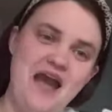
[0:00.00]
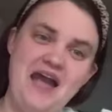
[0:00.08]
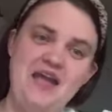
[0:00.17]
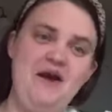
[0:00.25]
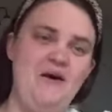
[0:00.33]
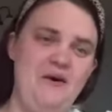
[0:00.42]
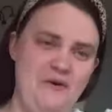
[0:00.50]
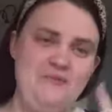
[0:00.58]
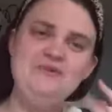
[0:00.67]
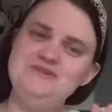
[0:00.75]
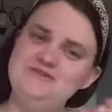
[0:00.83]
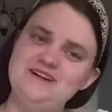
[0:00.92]
I
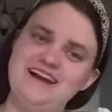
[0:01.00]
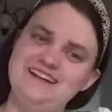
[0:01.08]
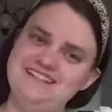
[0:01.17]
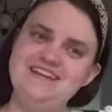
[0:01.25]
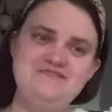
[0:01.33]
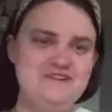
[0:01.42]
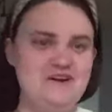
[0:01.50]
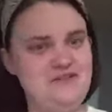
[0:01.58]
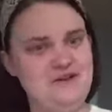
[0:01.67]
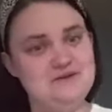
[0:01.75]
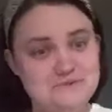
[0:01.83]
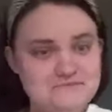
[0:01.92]
almost forgot to give y'all
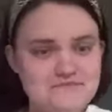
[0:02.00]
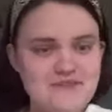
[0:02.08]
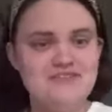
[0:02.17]
those.